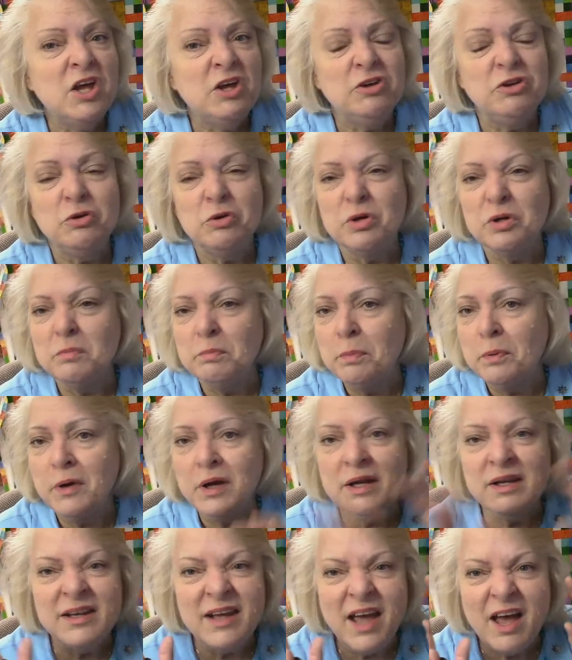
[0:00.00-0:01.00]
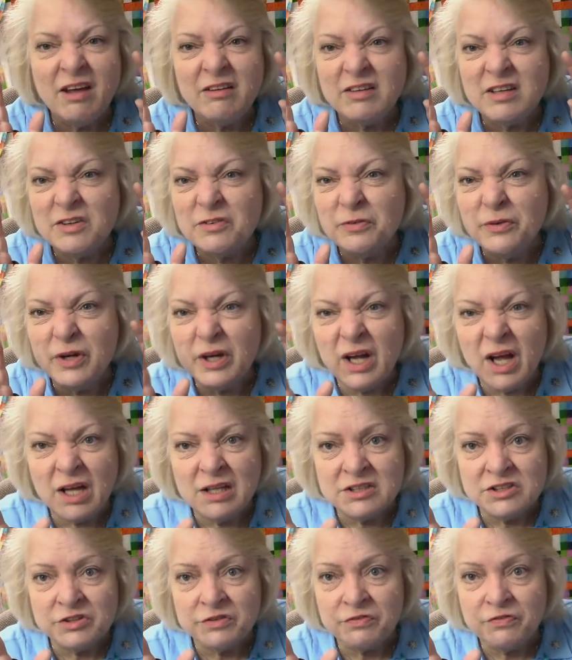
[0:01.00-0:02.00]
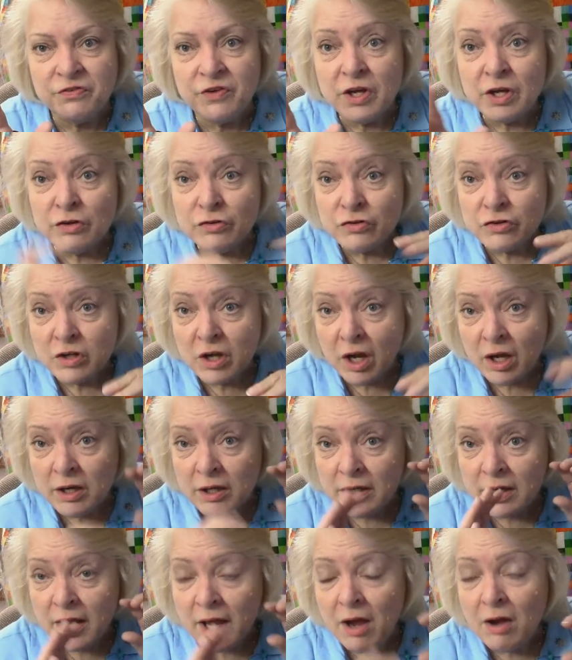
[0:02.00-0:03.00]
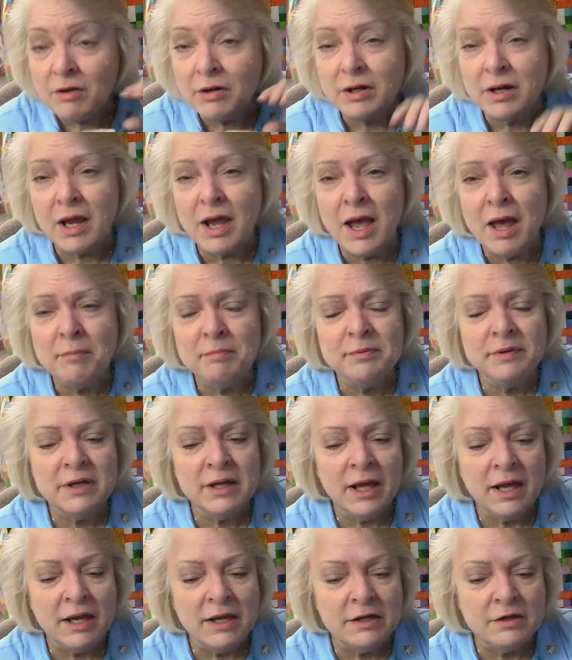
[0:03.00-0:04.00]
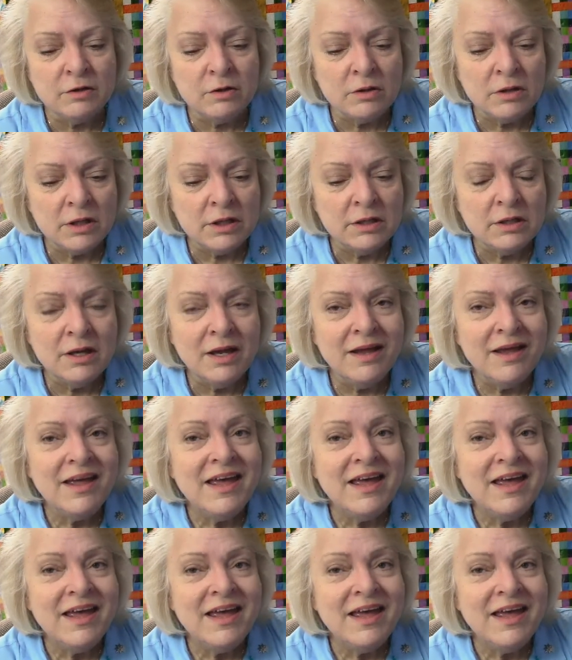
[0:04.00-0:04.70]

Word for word: You could print out different kinds of fish, cut it out, and applique it on.